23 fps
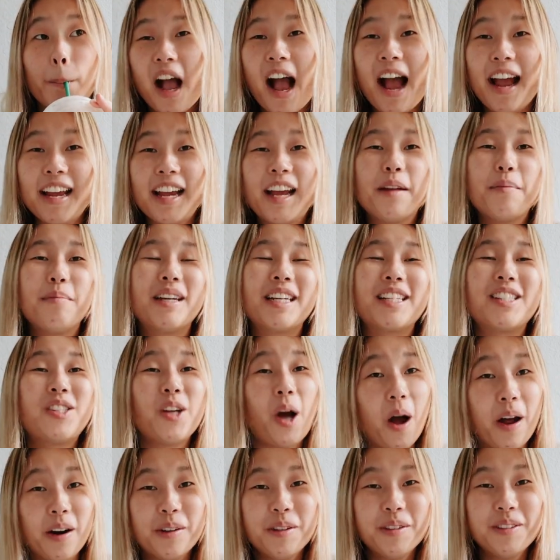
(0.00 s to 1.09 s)
I had
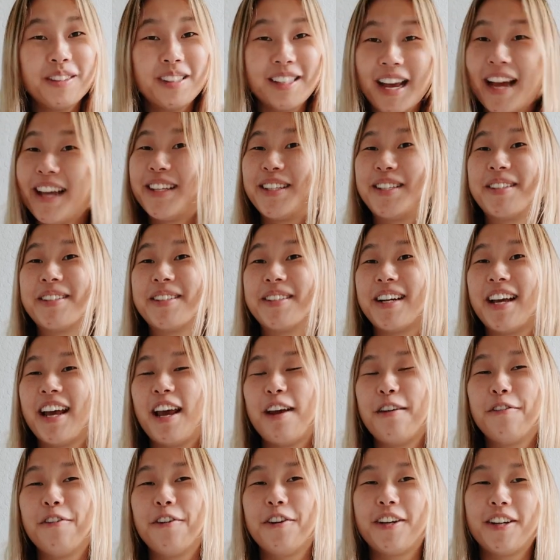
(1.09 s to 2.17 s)
McDonald's
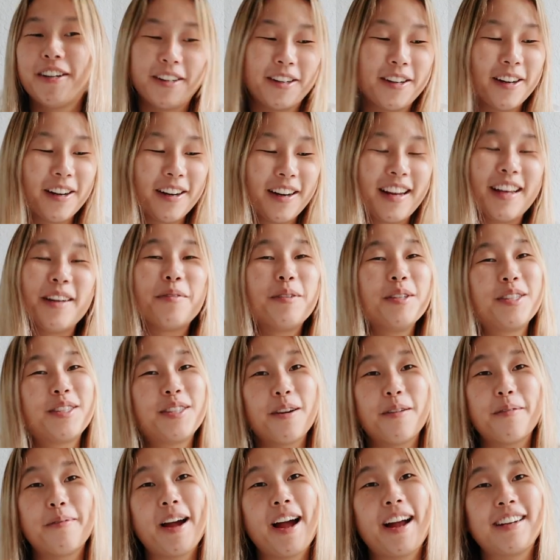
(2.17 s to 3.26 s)
yesterday for dinner. It was
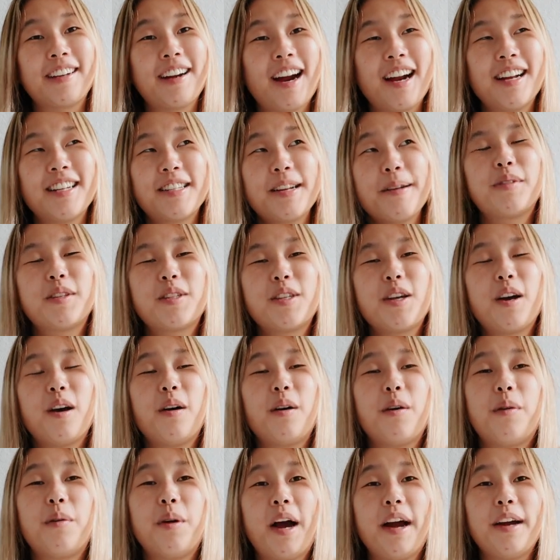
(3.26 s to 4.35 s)
so bad, guys.
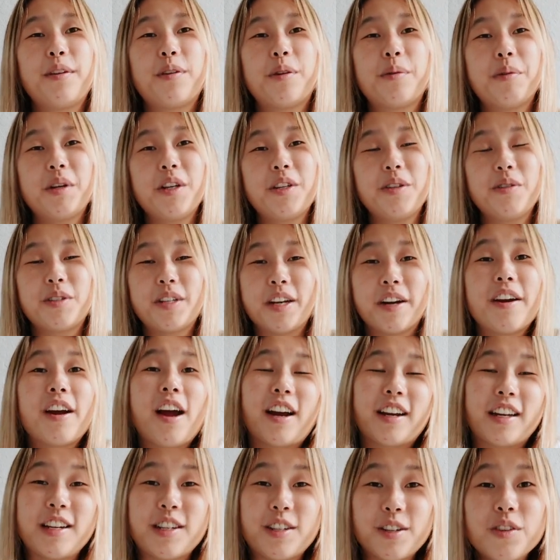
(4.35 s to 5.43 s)
So I normally do
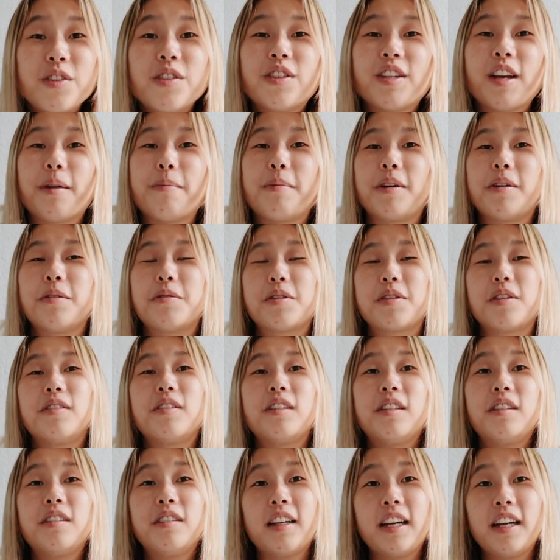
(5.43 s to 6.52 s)
teriyaki Tuesday, but it was a
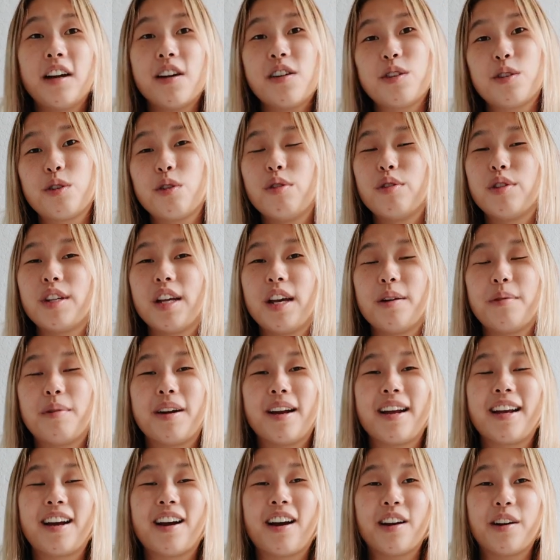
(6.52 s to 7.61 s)
little late on Tuesday when
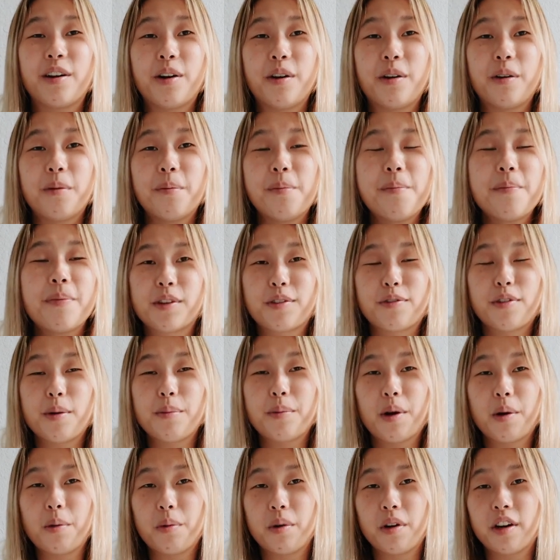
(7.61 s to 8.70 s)
I got home from
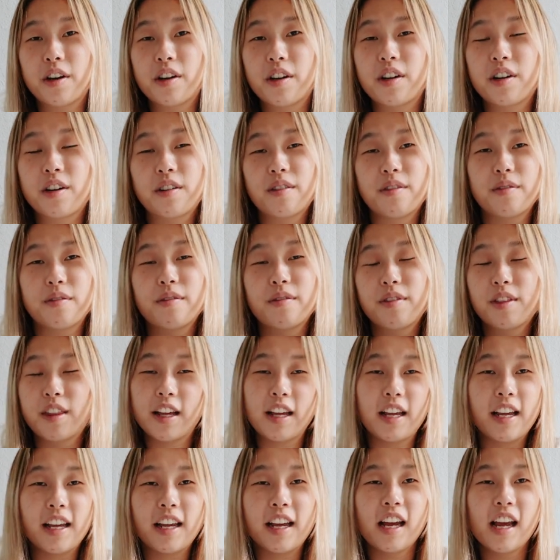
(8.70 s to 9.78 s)
a work
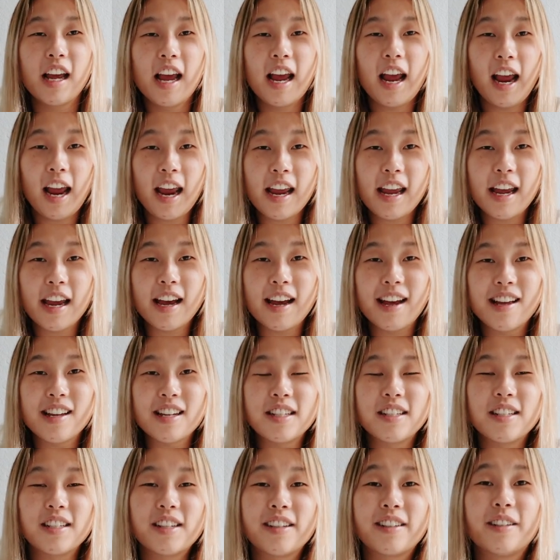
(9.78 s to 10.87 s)
thing,
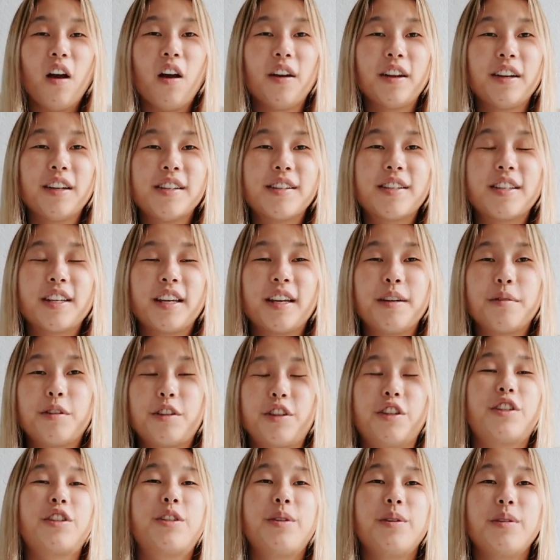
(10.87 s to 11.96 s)
and honestly it was
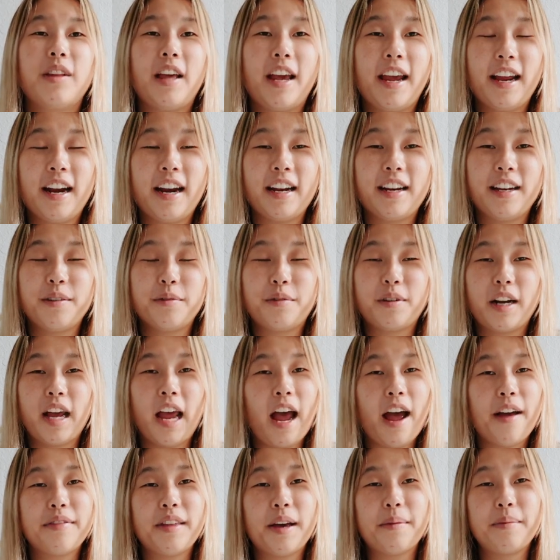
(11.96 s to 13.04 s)
just too late and I didn't want to
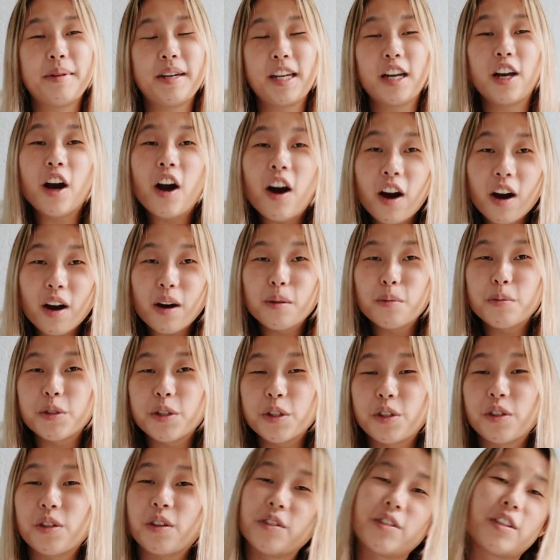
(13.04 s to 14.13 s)
have that many carbs,
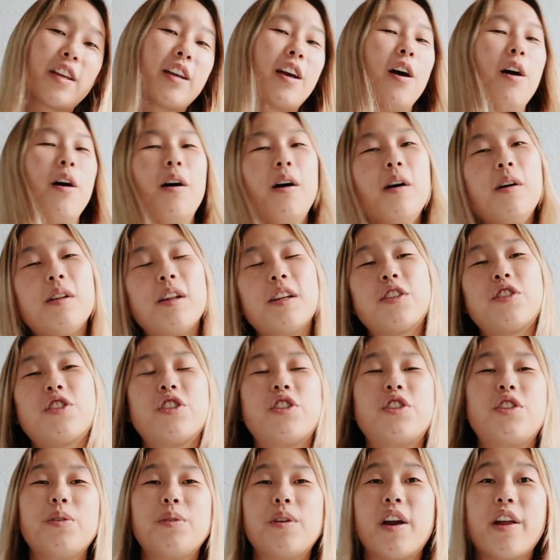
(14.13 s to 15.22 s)
so I was like, oh, let's
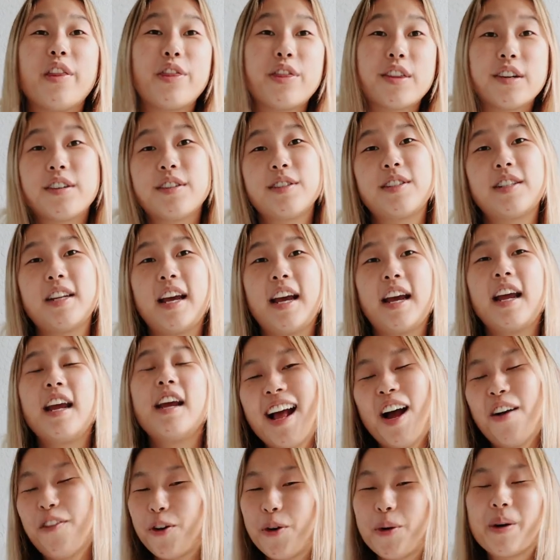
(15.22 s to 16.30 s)
just do it on Thursday.
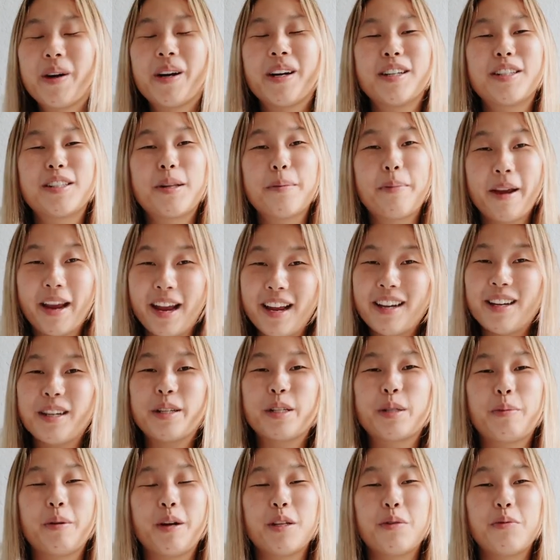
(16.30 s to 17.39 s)
Of course, the Panda
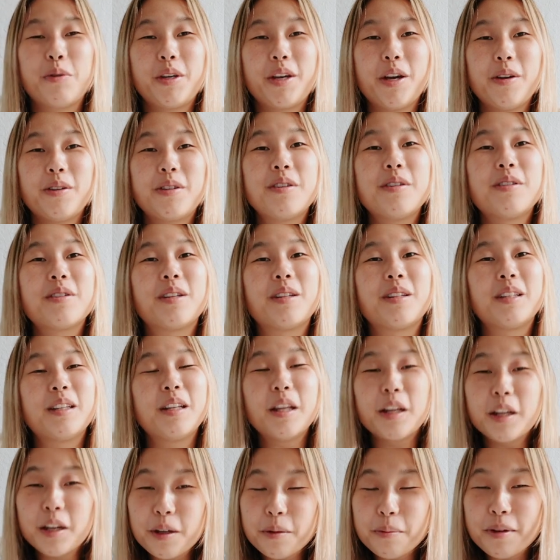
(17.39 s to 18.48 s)
Express we go to is a
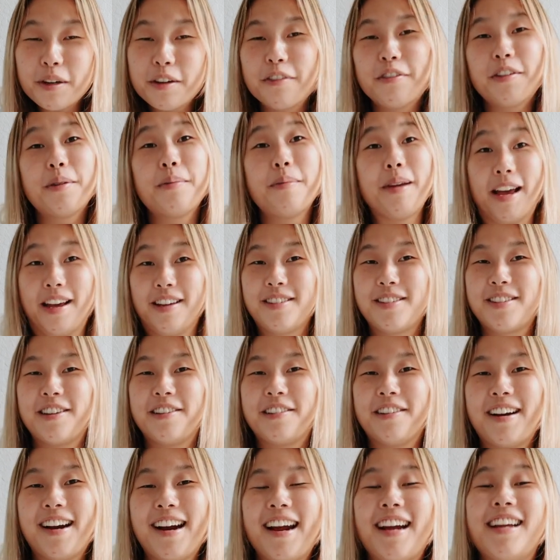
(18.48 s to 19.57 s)
little bit of a mess,
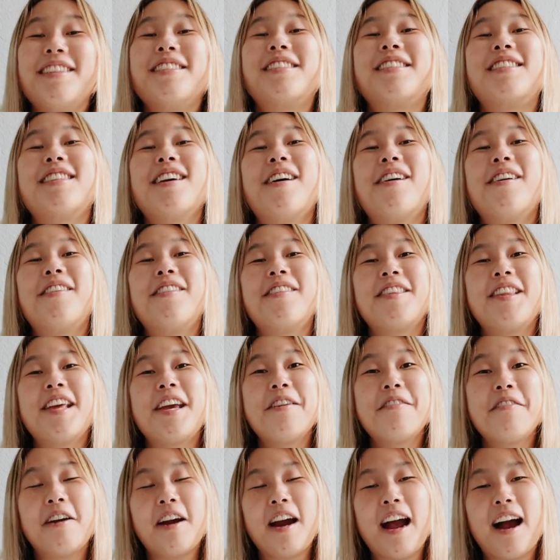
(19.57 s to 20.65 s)
alright? So
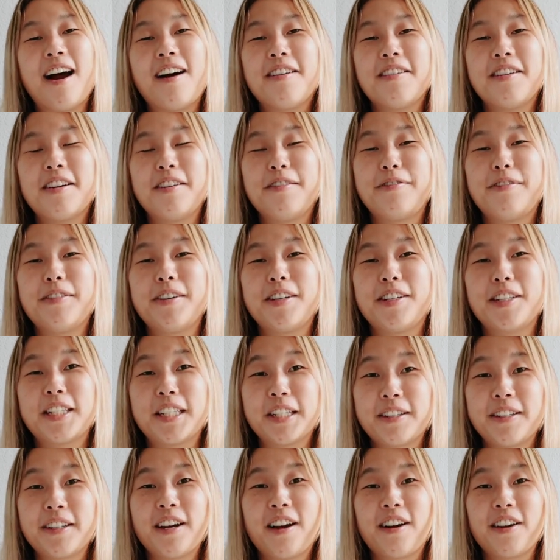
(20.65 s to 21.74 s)
they were out of
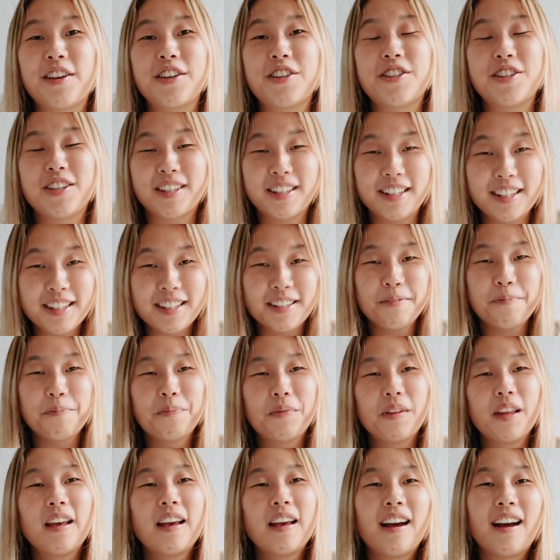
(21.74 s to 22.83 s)
teriyaki chicken.
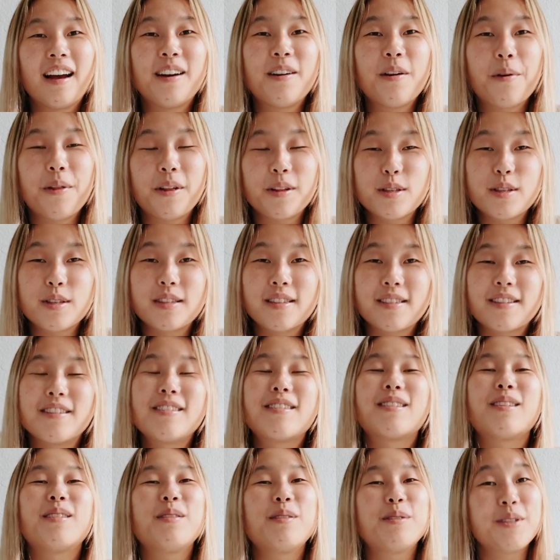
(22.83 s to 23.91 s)
I know it's a
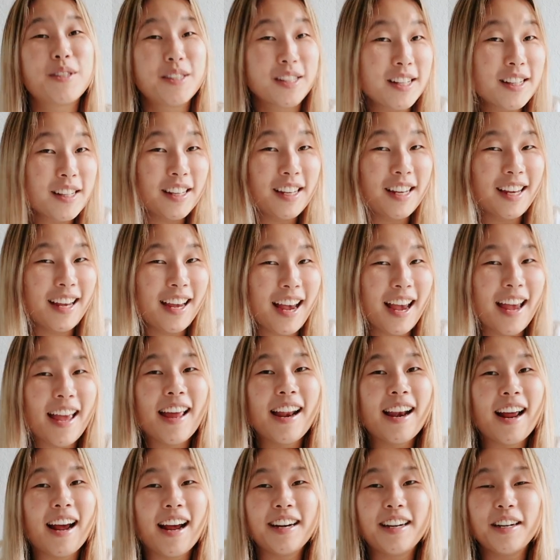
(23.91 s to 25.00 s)
little silly,
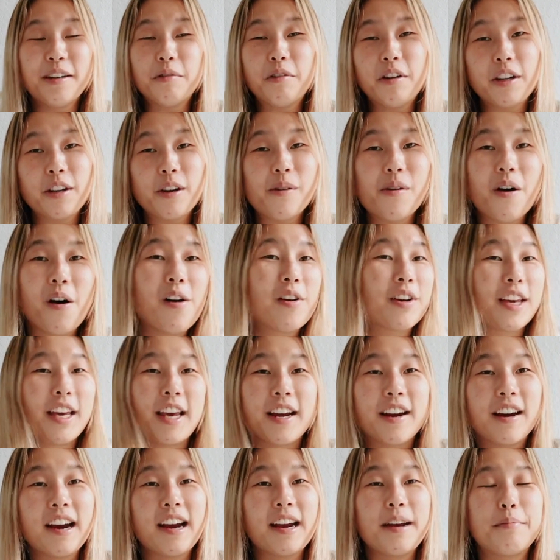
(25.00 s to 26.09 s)
and I didn't want to go all
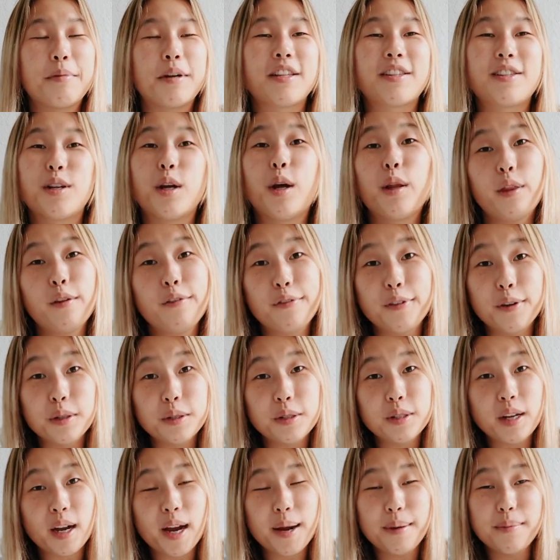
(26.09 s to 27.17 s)
Karen, but it's not the
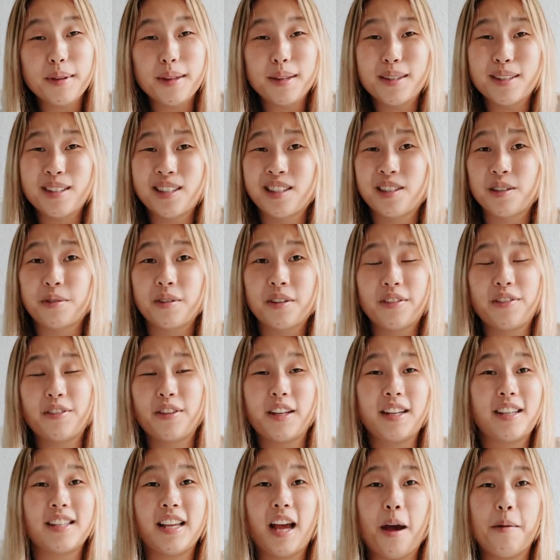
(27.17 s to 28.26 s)
first time that this sort of
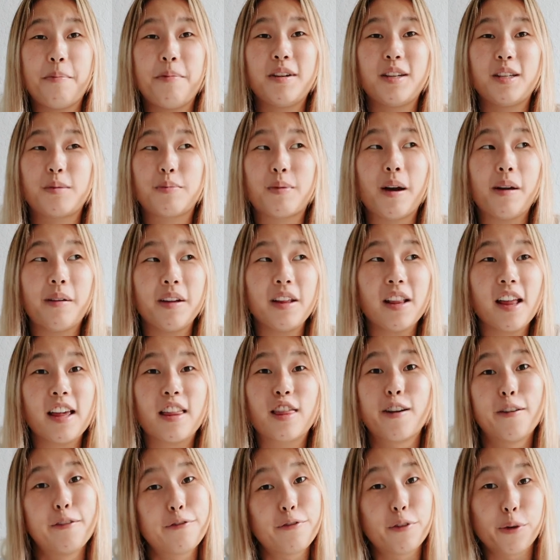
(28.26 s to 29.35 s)
thing has happened. It's probably like
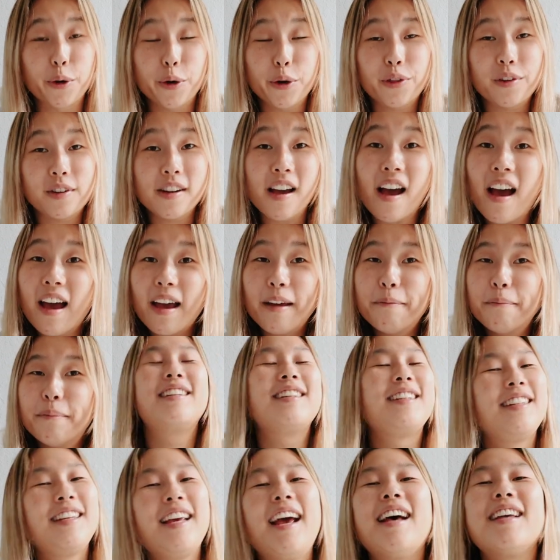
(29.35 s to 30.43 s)
the 4th time.
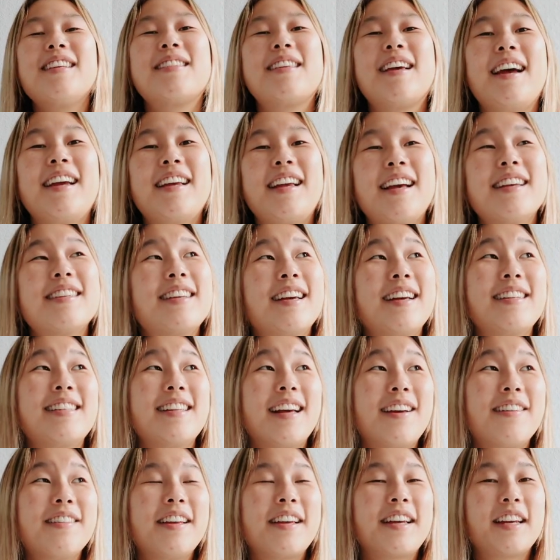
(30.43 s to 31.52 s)
Yes, I guess I
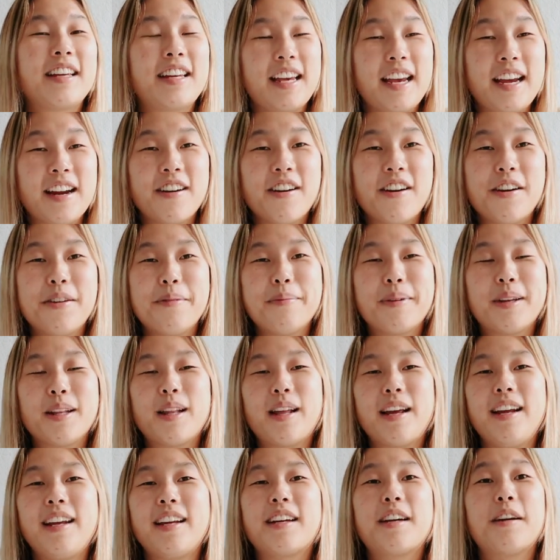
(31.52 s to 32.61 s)
sound like a Karen, but
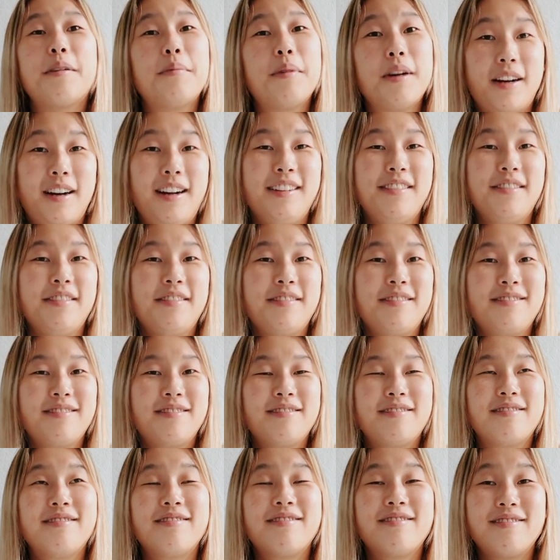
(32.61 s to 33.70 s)
like, come on.
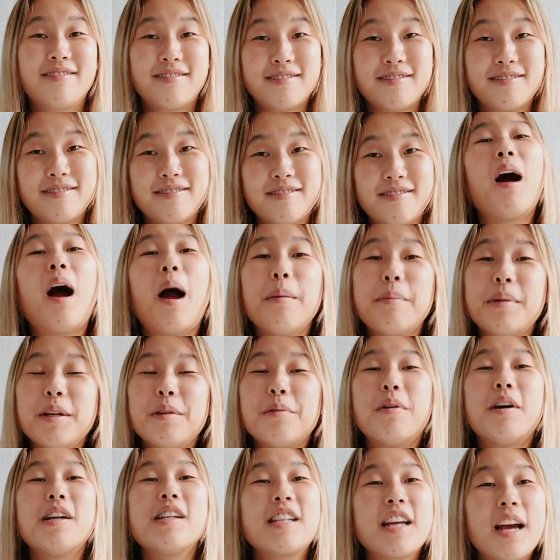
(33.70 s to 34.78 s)
I mean,
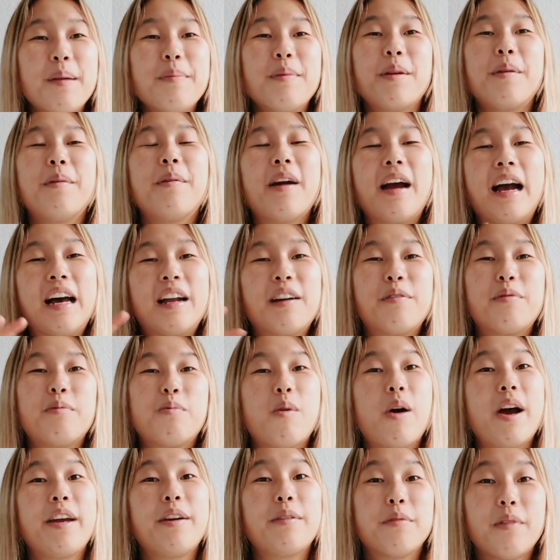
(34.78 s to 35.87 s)
one time they were out of
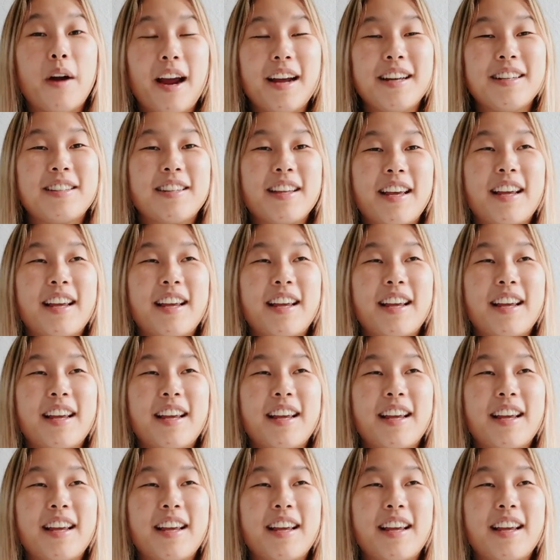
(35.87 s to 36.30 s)
white rice.